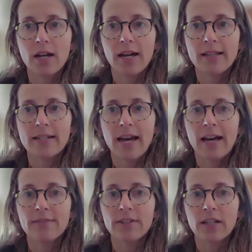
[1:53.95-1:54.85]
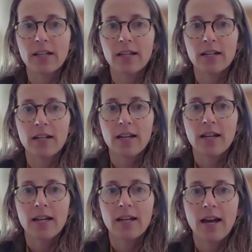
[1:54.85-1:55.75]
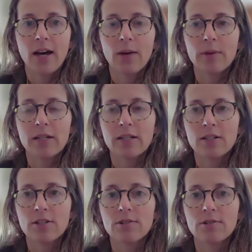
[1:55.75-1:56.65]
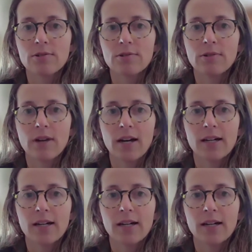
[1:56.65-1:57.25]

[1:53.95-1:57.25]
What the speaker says: as an advocate in helping to